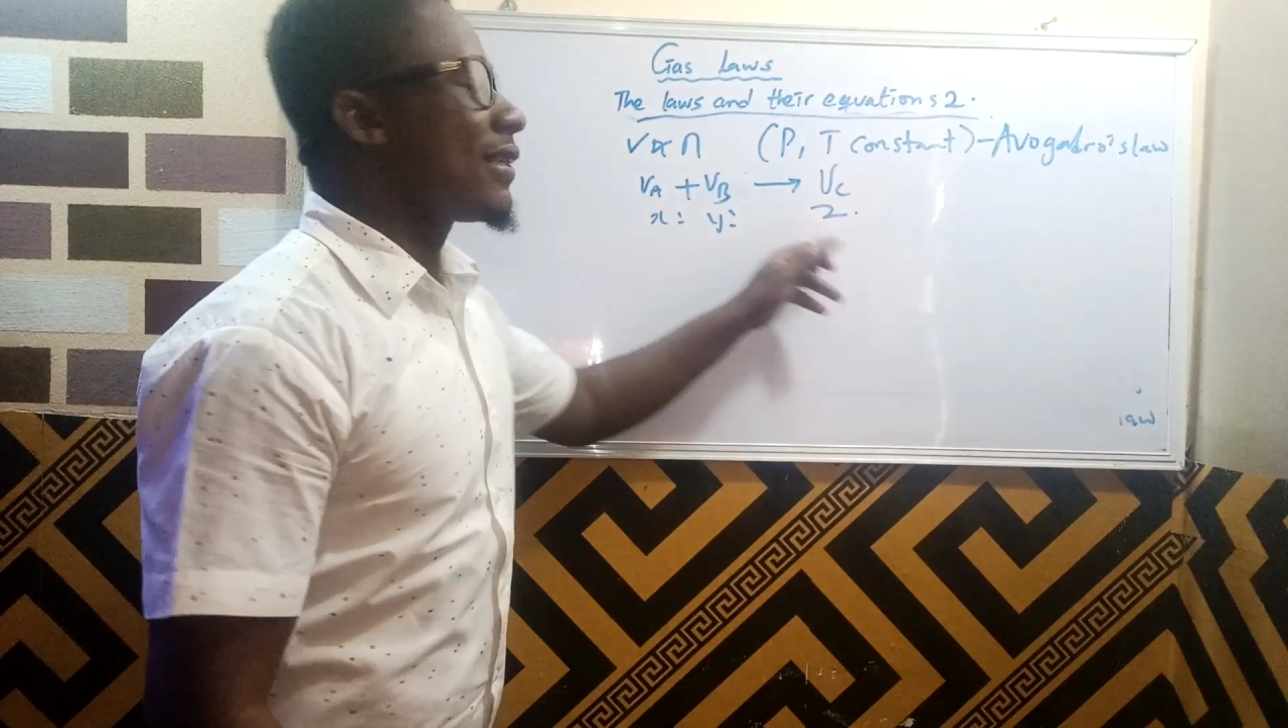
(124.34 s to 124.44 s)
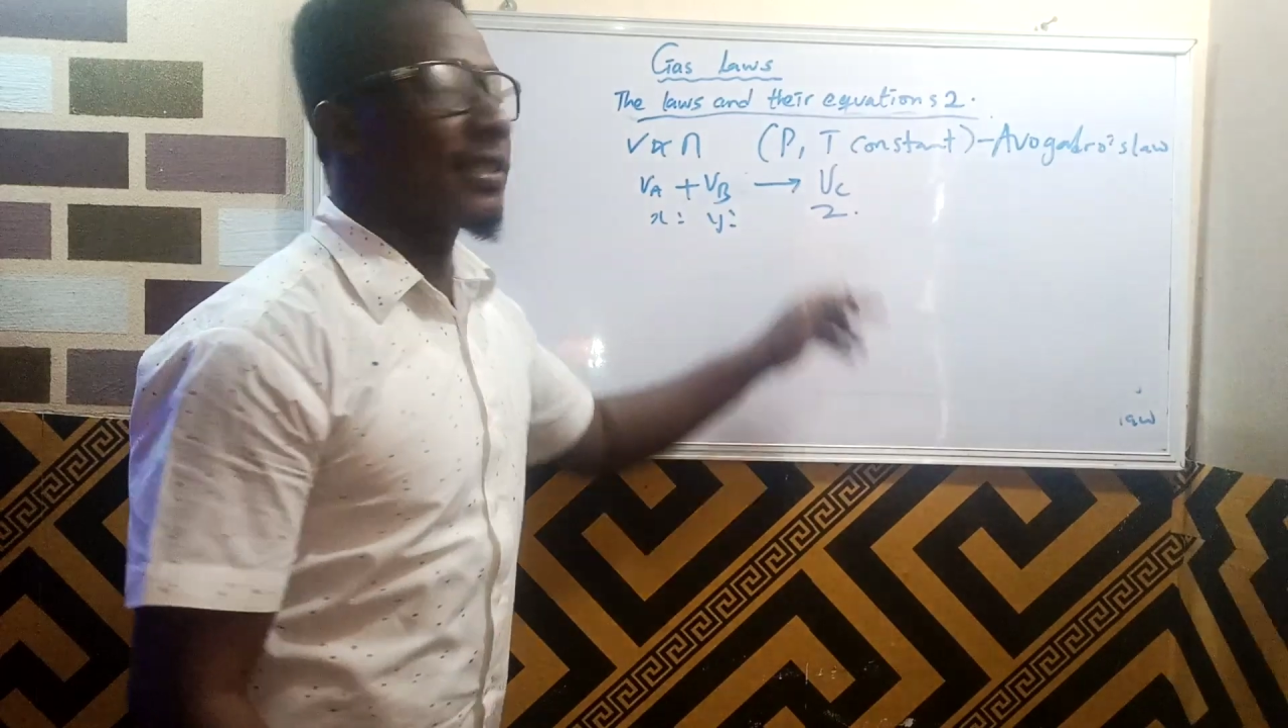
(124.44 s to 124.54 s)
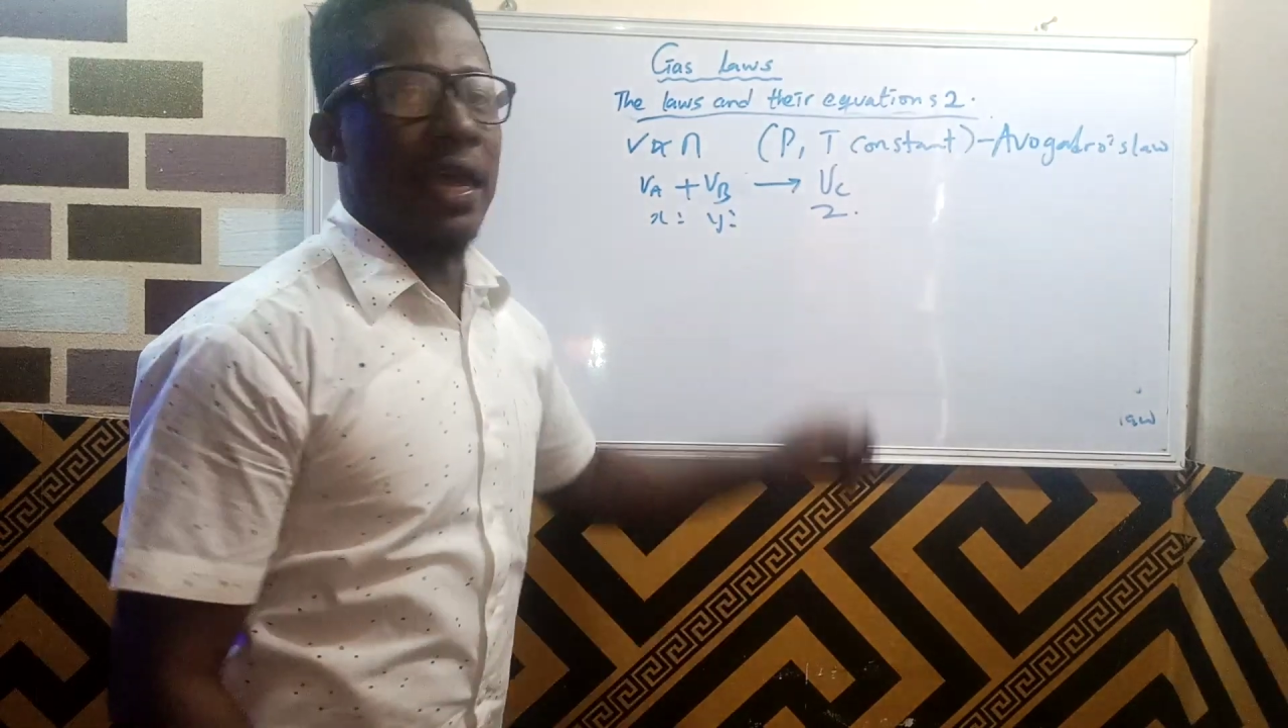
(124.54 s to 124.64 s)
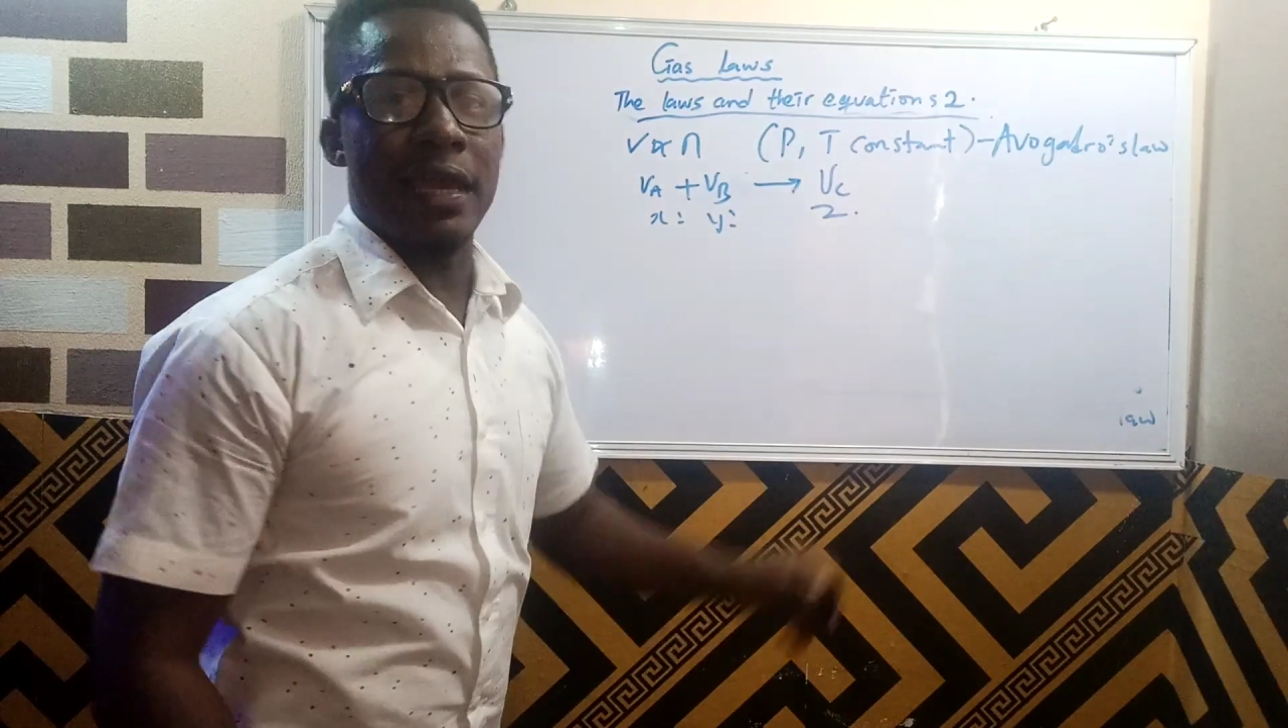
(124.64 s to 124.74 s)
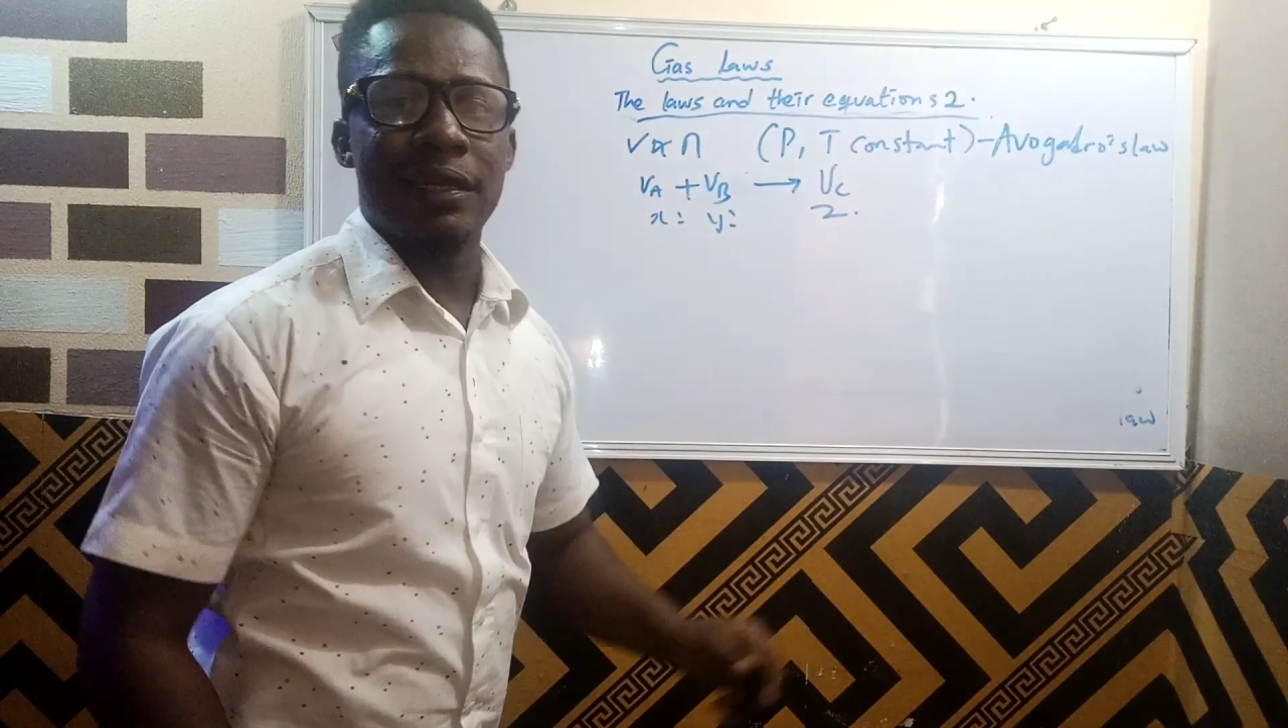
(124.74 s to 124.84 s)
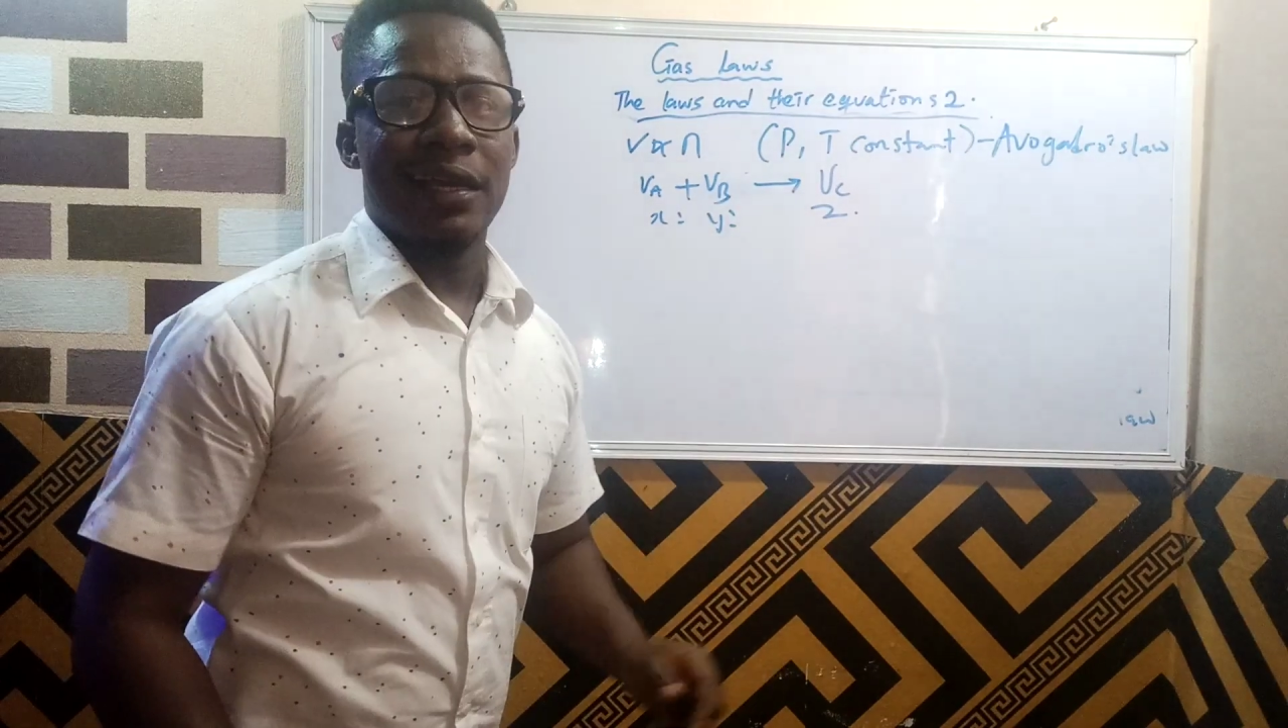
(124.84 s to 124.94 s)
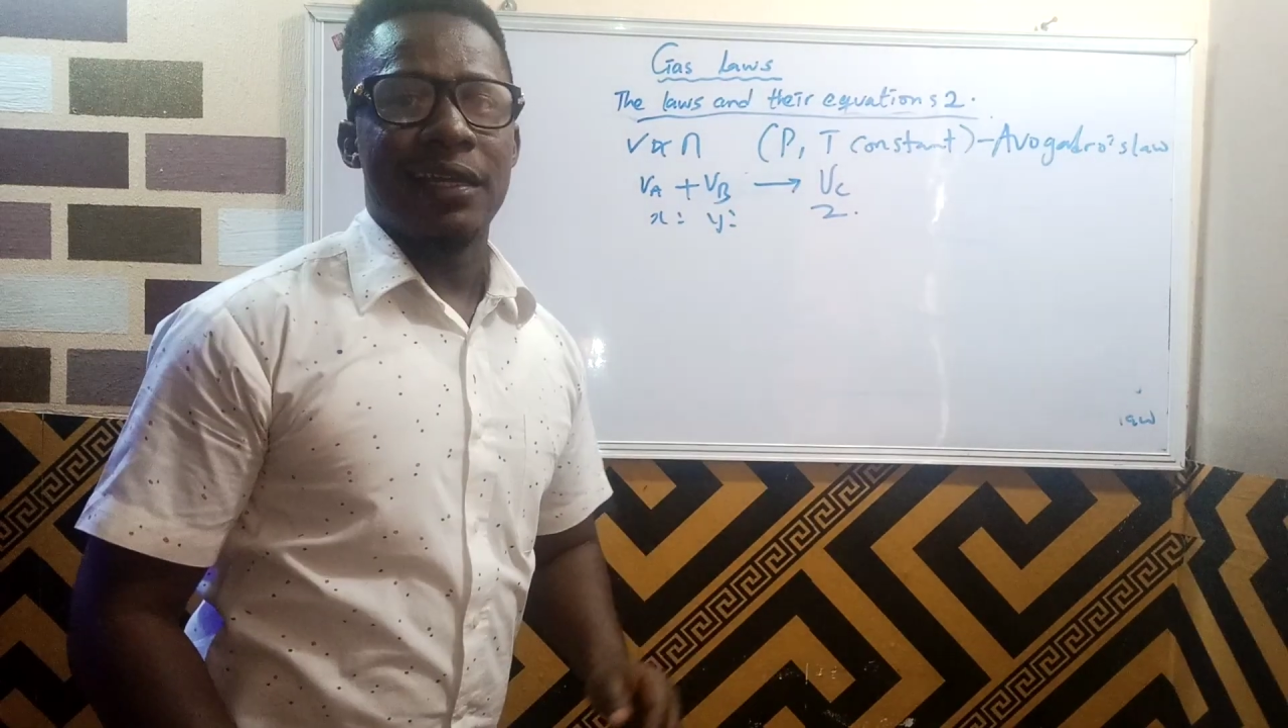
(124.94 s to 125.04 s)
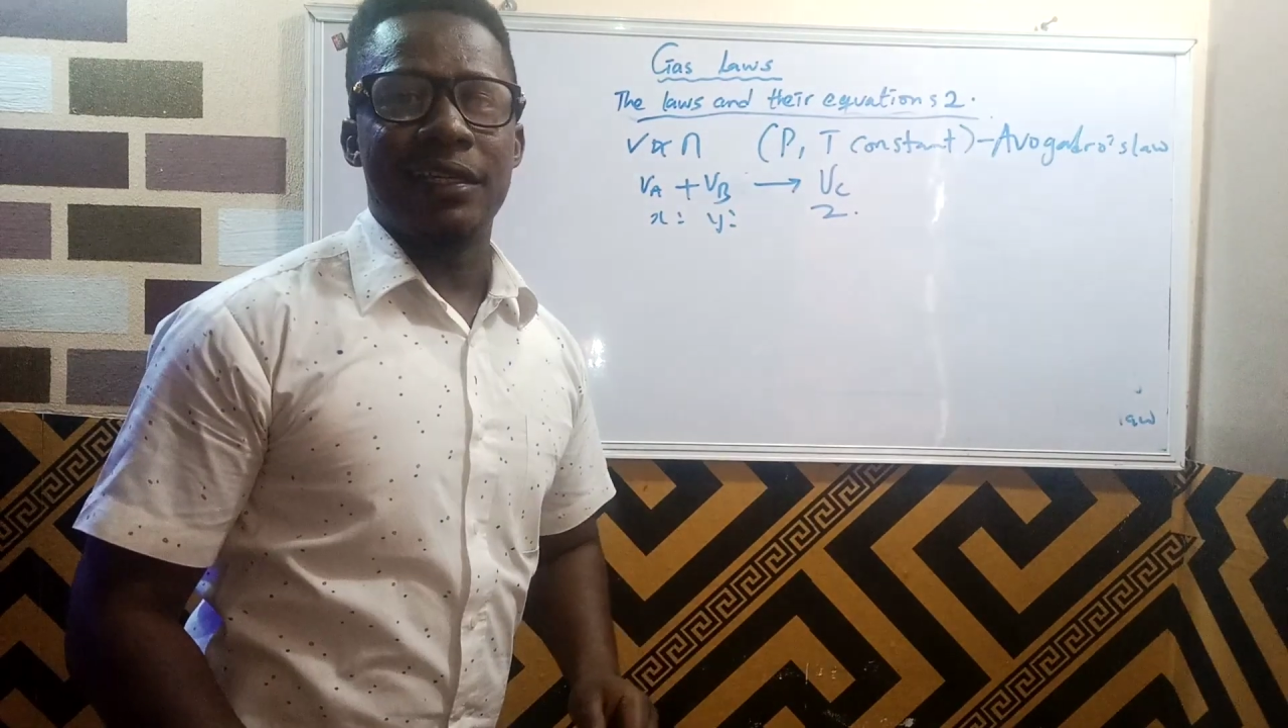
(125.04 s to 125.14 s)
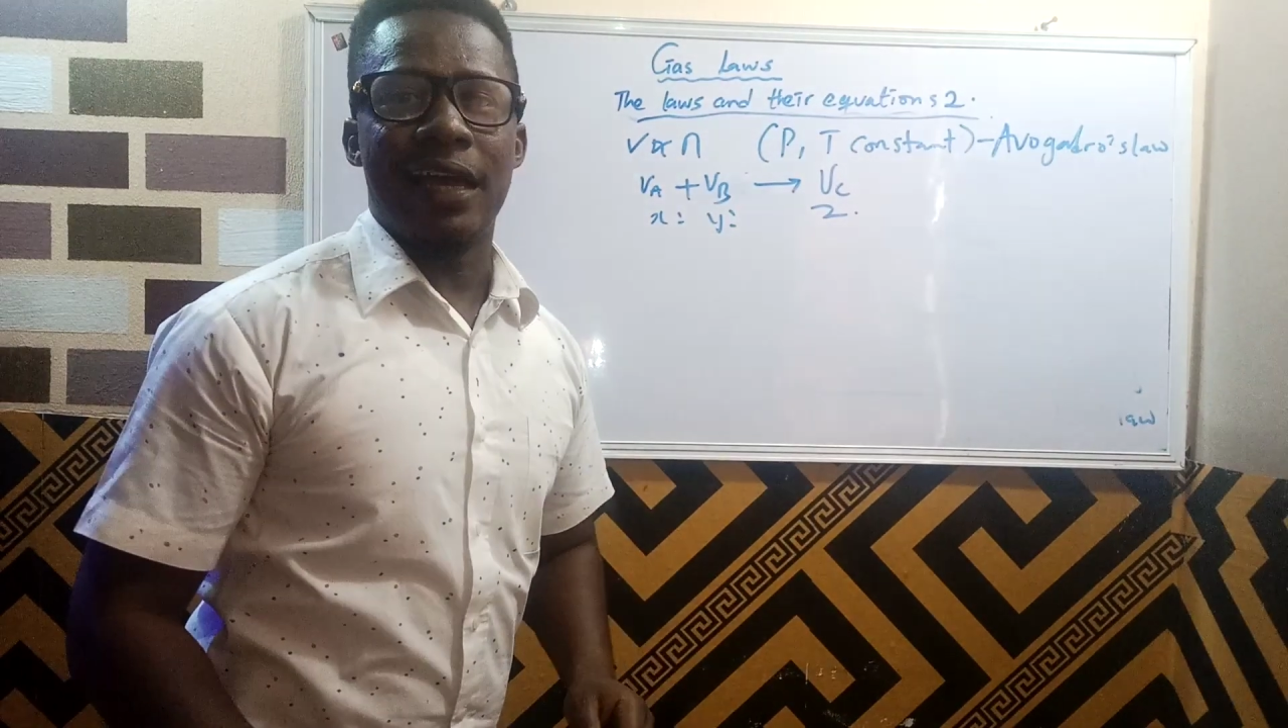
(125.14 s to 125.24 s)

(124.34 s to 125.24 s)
Z, they